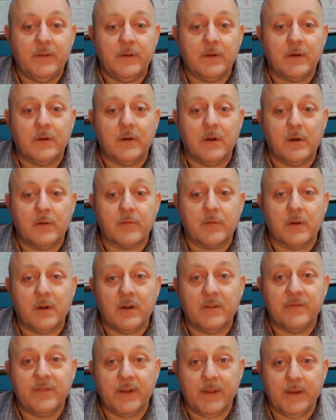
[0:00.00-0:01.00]
your
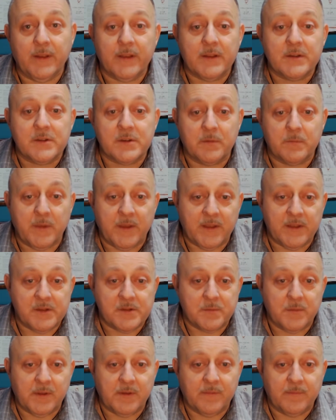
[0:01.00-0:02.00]
overall financial
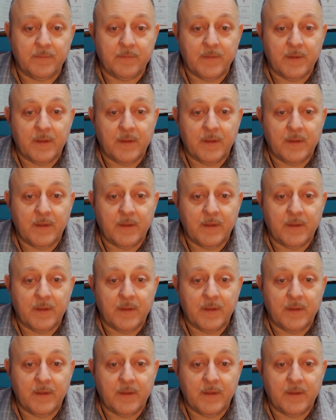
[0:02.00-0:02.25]
management.